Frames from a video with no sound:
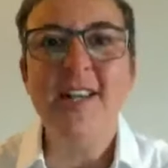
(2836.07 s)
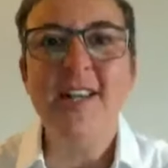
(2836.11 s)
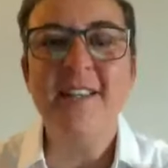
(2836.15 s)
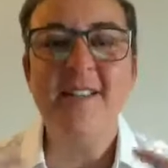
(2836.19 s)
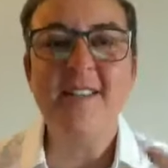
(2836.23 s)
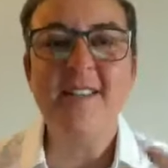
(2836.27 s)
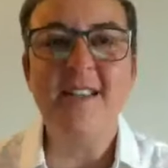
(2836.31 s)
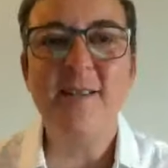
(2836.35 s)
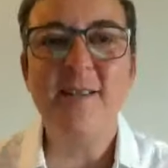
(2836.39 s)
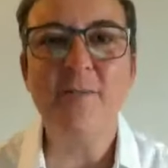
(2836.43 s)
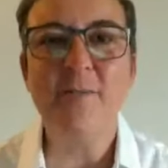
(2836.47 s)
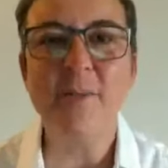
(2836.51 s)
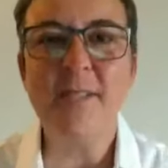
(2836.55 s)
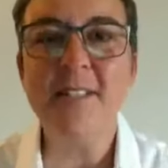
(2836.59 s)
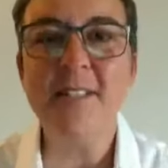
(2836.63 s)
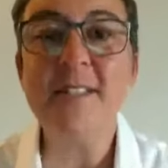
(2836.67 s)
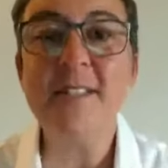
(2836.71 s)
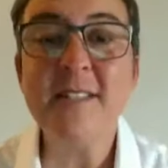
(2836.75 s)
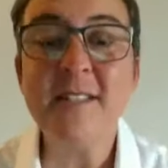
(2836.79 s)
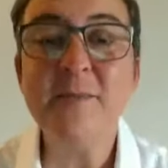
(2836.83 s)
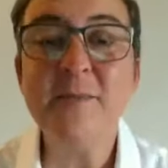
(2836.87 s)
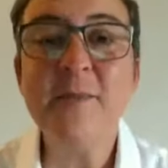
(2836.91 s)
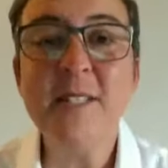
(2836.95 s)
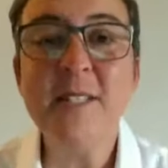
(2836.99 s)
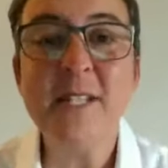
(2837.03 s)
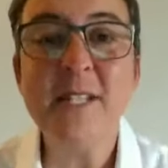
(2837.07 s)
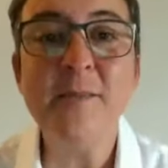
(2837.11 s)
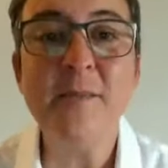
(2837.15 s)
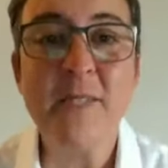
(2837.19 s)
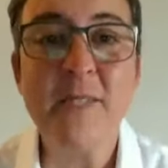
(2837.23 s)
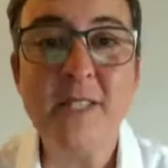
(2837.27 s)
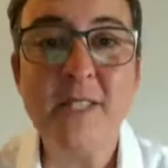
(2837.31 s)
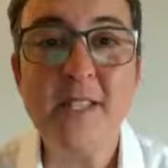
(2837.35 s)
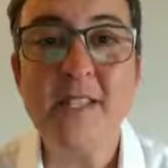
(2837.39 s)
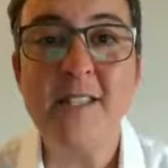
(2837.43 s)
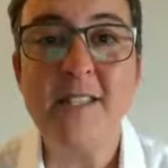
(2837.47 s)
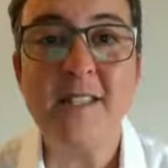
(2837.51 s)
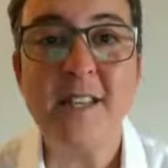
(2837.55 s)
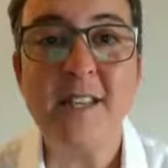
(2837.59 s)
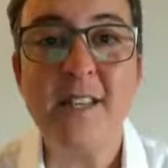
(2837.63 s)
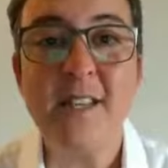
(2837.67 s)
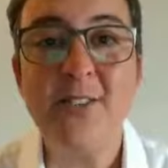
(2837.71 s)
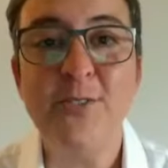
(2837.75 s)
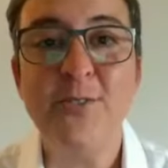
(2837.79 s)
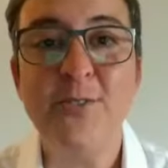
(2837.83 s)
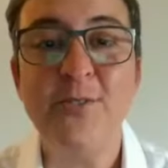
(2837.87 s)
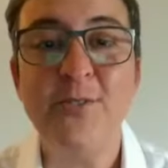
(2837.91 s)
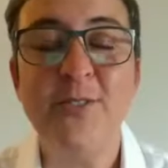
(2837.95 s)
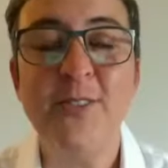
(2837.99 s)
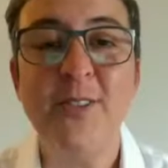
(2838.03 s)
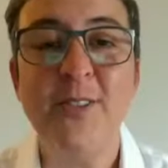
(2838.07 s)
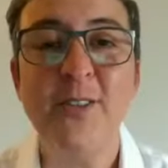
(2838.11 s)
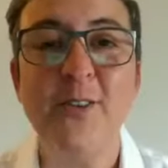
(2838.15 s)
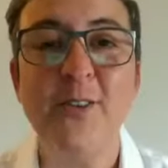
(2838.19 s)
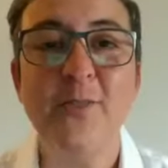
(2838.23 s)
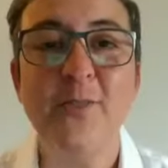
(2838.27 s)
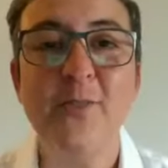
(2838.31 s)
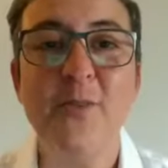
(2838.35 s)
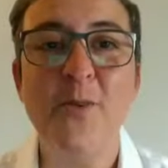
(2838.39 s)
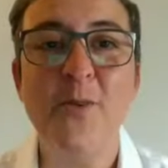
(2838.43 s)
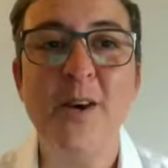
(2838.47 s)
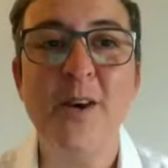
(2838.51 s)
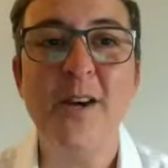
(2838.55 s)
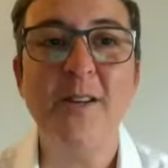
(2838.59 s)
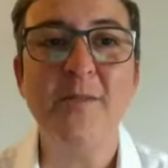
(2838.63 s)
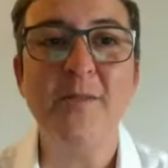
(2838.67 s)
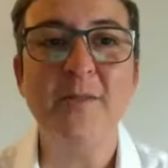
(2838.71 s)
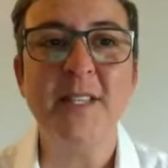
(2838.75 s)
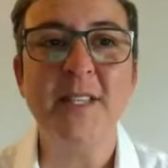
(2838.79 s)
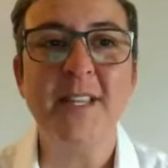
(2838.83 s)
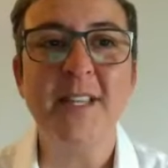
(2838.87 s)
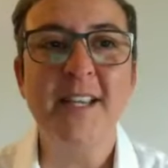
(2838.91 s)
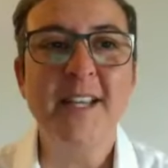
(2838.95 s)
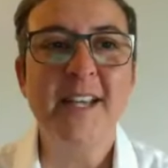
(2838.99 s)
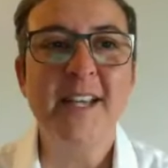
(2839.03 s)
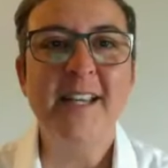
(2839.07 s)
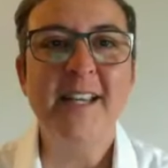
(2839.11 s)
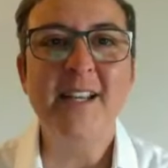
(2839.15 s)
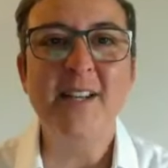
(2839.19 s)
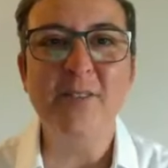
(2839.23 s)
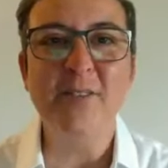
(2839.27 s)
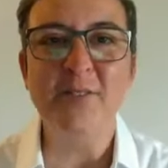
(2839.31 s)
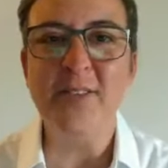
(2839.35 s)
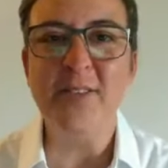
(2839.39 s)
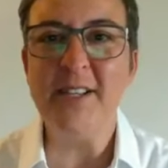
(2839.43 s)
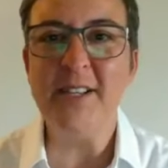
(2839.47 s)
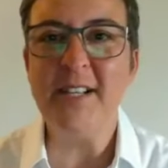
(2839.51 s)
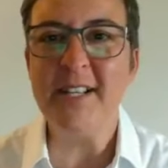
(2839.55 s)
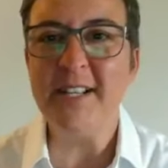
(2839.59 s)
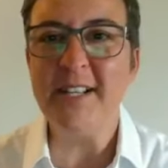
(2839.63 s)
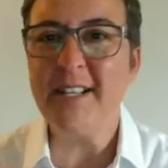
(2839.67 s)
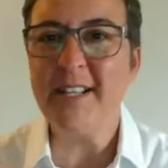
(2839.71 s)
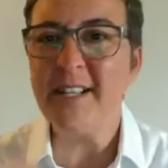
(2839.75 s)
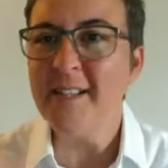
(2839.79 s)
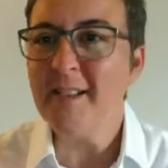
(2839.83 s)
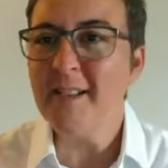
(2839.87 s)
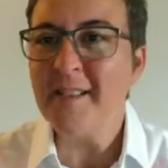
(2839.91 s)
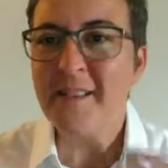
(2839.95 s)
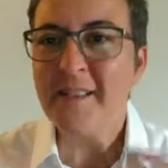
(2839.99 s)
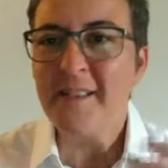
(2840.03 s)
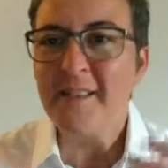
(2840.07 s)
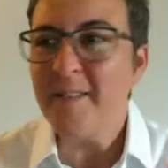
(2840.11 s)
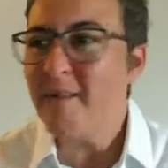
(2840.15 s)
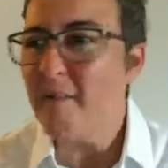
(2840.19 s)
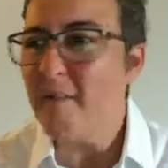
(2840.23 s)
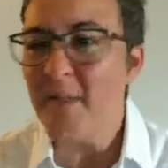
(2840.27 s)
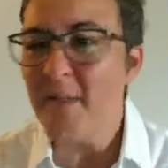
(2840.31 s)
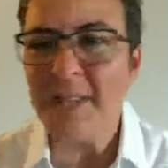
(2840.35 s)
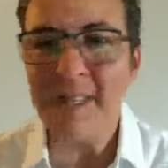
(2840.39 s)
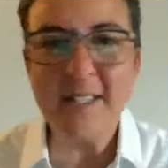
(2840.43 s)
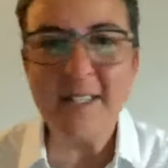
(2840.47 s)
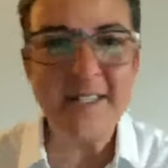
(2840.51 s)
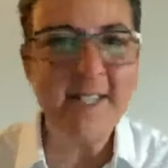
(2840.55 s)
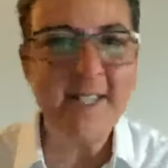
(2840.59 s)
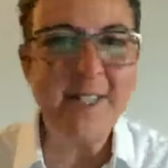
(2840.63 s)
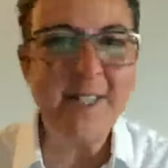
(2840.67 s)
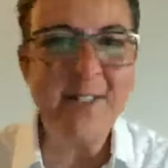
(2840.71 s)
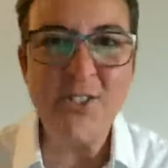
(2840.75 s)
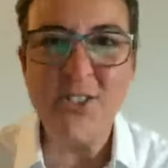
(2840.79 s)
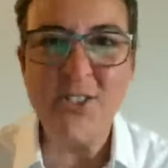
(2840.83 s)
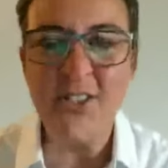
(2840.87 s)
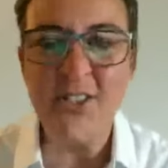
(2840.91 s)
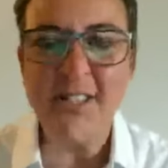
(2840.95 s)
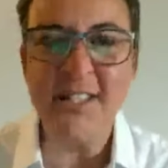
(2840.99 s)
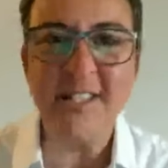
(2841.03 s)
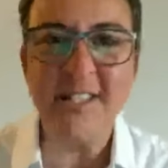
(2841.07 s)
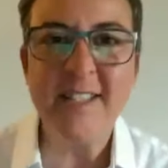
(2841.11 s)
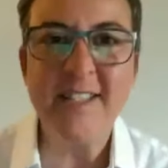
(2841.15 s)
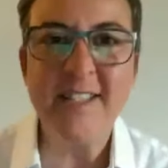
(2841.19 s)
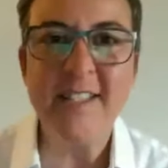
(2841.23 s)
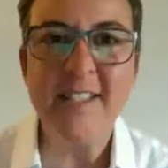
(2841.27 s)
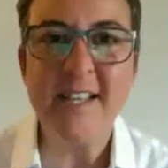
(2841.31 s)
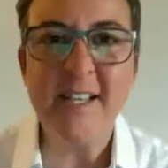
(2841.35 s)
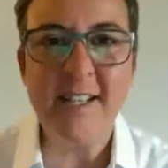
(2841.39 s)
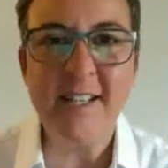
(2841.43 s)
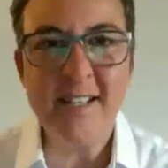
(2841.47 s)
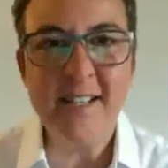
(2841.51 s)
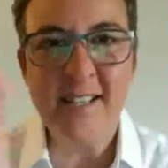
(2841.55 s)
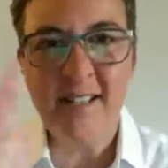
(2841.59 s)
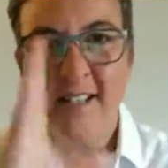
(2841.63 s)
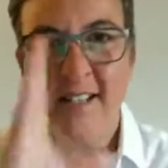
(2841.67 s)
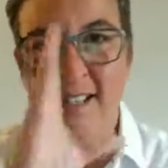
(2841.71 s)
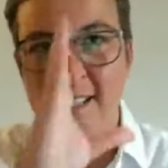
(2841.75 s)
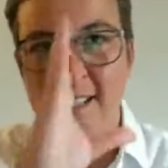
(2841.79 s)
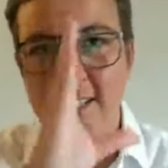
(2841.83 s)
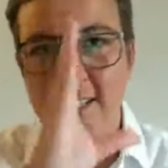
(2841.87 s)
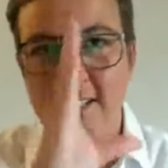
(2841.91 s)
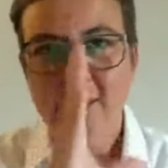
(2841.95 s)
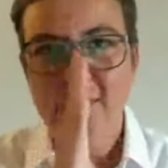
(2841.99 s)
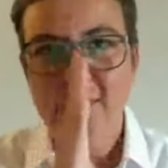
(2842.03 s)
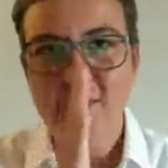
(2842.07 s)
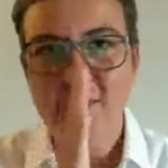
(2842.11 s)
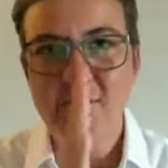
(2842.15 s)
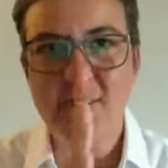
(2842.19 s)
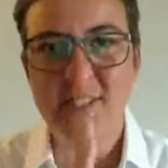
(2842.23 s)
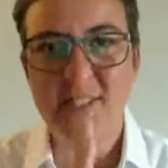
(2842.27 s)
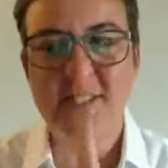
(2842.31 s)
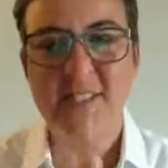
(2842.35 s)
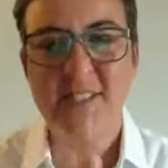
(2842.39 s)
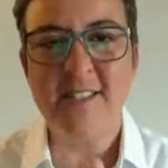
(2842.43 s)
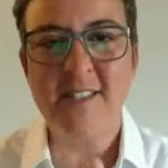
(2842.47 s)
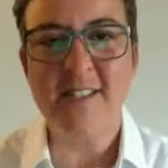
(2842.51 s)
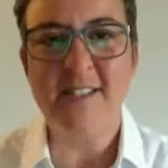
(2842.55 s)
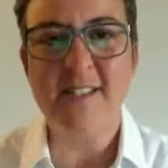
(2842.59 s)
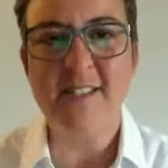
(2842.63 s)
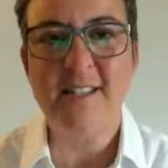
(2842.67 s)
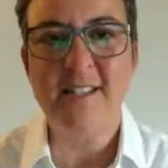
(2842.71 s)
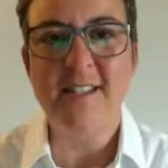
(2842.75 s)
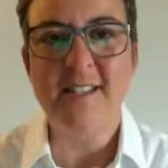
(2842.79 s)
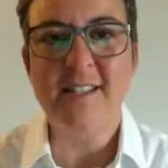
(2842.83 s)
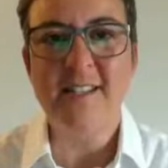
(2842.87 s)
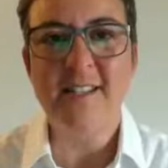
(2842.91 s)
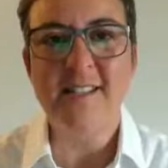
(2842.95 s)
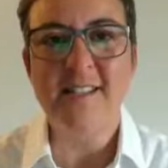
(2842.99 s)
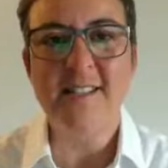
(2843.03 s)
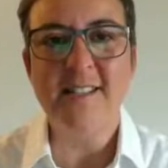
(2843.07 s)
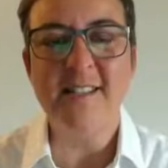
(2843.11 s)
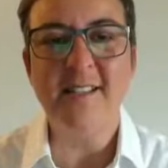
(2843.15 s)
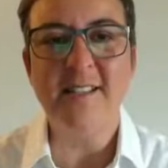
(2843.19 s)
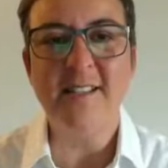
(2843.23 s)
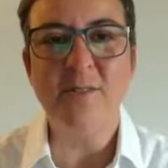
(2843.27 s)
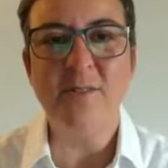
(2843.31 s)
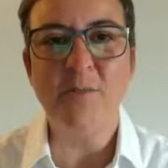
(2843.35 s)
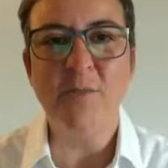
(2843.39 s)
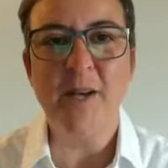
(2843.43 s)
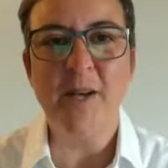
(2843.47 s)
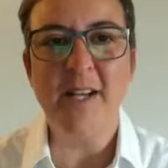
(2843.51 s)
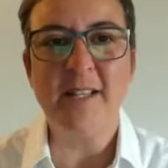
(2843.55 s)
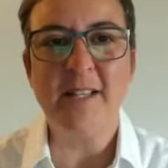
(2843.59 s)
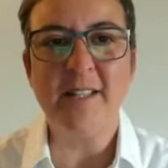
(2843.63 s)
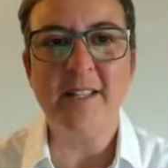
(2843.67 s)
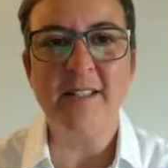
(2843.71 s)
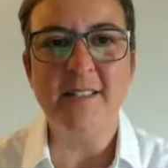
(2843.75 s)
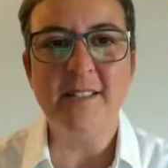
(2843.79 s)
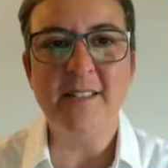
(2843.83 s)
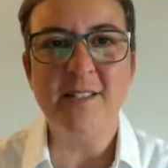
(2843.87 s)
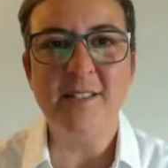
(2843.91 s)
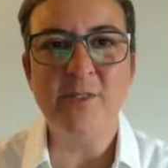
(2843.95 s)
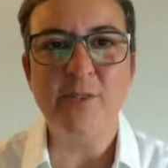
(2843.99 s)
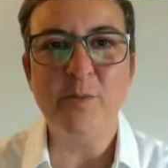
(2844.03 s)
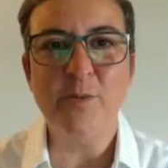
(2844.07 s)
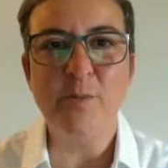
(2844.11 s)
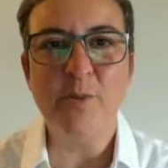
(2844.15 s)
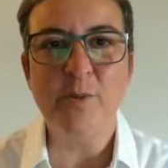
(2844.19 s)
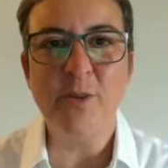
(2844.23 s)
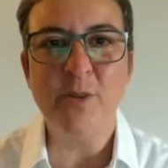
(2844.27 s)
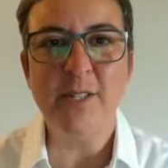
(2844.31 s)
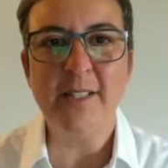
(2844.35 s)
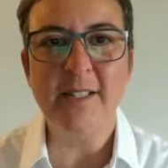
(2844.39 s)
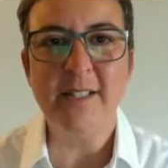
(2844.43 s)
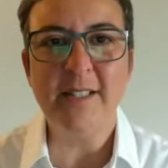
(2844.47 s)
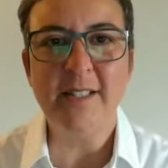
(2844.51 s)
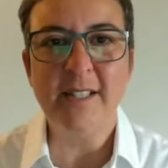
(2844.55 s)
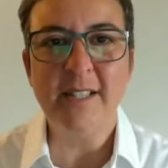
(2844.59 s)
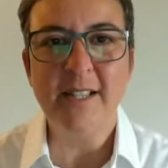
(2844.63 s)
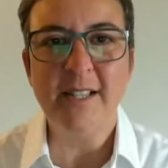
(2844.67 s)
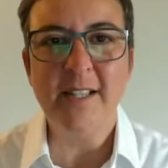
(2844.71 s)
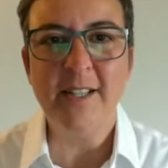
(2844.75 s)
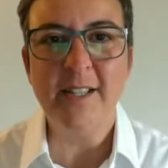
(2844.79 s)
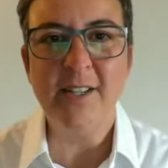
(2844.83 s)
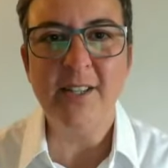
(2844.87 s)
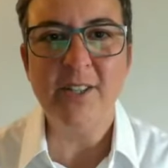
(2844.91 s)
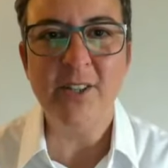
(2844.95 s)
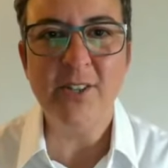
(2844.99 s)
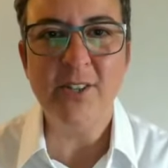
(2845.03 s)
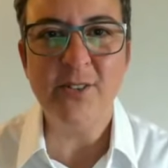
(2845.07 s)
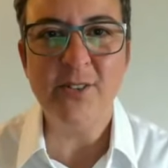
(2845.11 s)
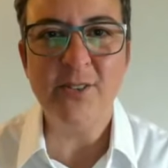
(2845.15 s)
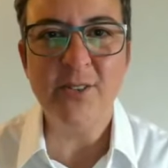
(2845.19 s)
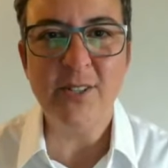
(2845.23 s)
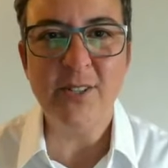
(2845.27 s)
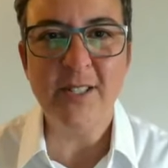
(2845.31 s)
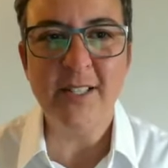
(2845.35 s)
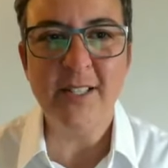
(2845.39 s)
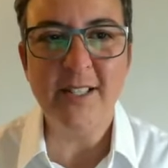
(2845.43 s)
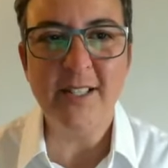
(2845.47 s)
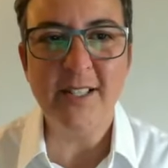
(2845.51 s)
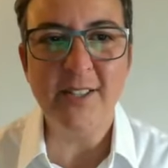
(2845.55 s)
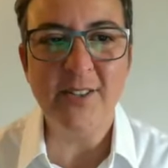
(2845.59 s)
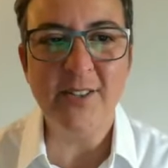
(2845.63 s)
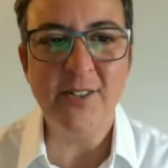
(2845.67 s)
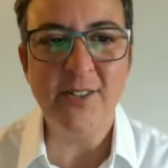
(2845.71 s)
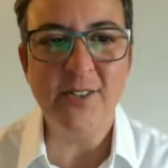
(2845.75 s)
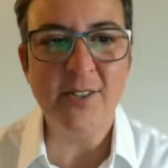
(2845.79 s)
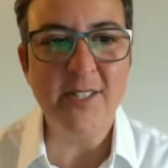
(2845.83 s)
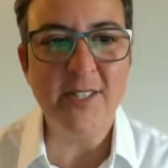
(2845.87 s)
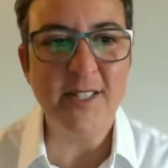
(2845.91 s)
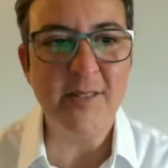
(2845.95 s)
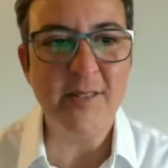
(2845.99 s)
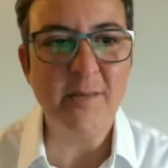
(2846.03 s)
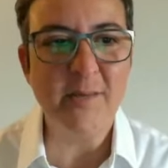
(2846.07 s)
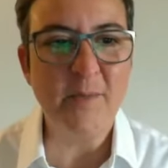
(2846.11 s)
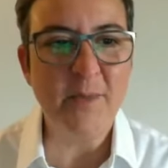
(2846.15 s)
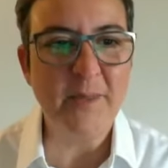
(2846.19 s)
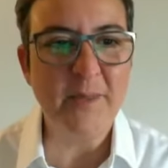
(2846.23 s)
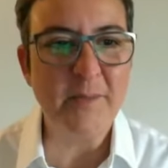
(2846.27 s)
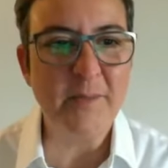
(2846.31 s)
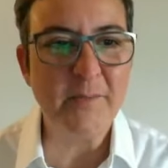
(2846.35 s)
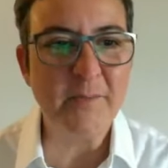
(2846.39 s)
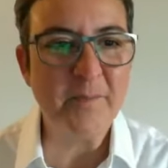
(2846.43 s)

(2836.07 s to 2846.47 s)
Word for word: has come in, and sometimes yes, I do feel overwhelmed, and I feel like my attention gets scattered, and I need to just settle back and zero point and go and go deep.